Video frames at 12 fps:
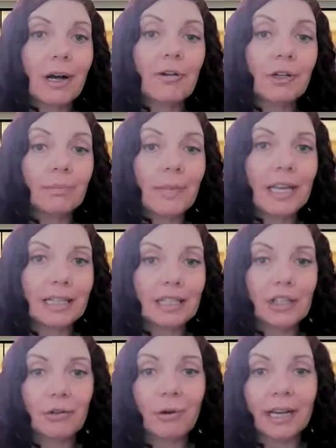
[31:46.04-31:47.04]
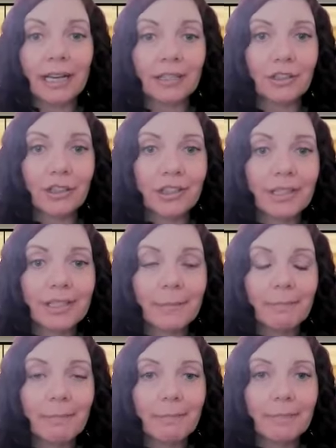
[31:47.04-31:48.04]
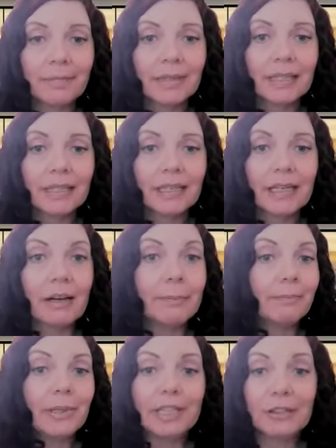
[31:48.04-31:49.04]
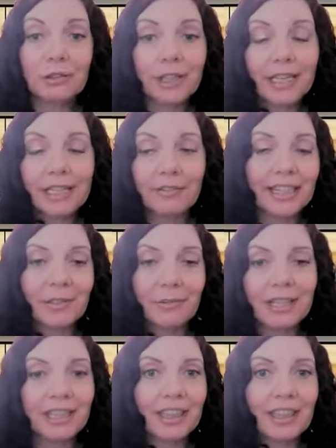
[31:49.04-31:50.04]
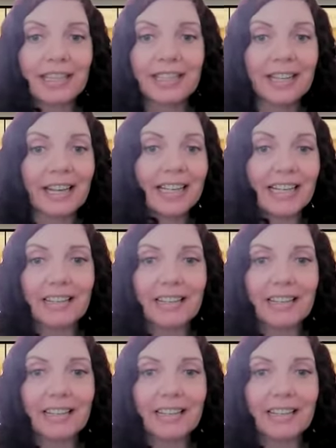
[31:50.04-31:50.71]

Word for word: you out or making you anxious. Being creative, that's one of the things that I